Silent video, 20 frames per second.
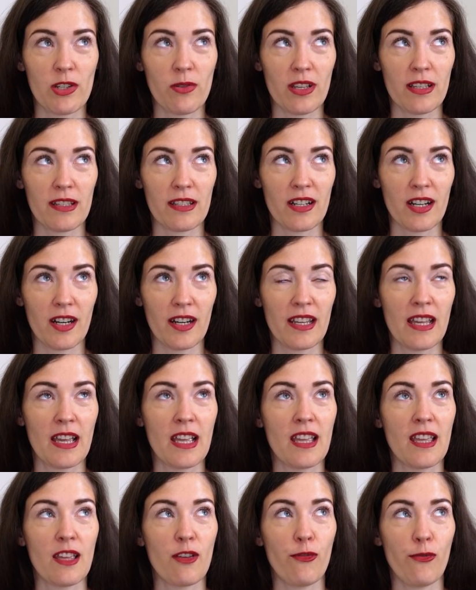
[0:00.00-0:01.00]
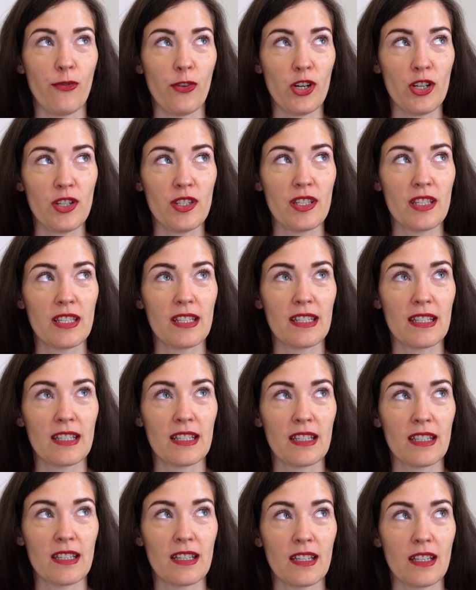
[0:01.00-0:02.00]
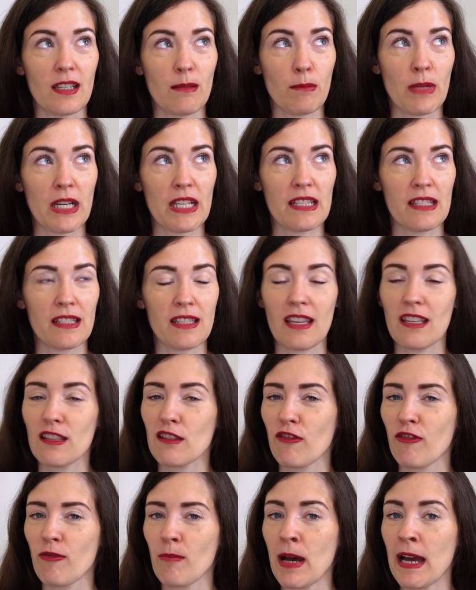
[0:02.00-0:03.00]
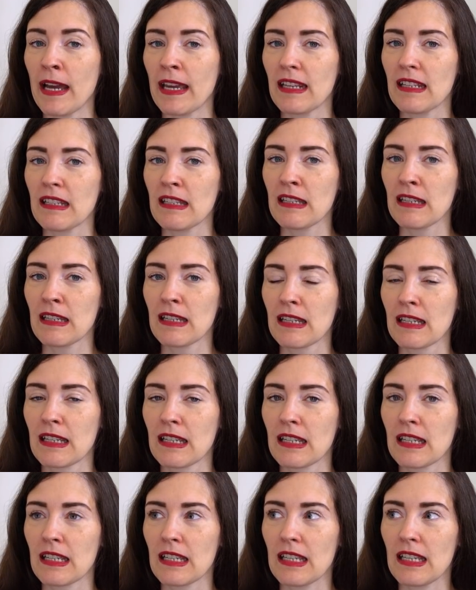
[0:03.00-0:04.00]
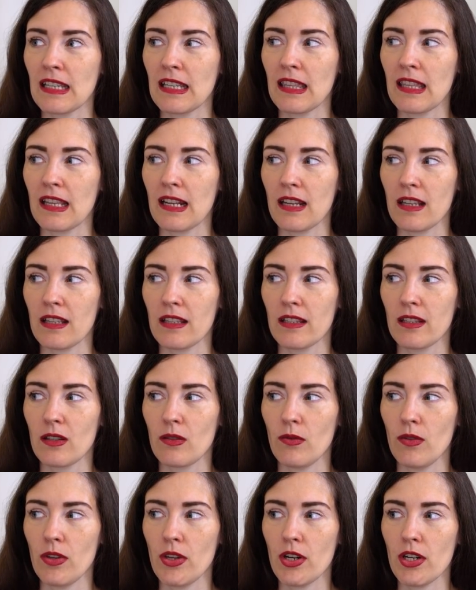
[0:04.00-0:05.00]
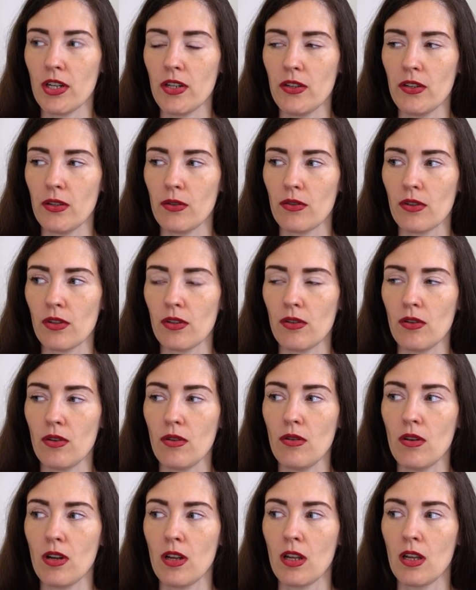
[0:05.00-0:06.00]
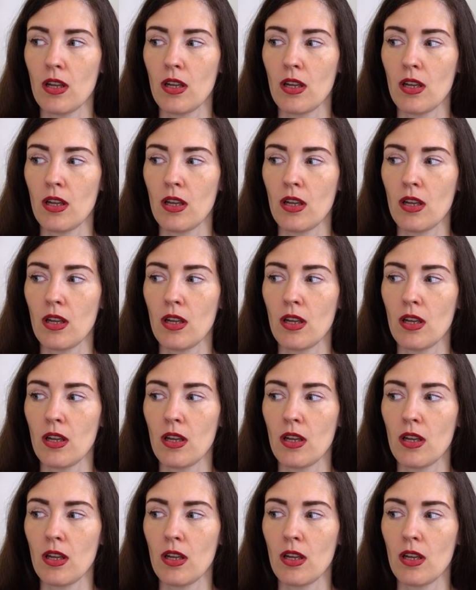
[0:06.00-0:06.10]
do I start? First, my state of mind in the last 2 years or so.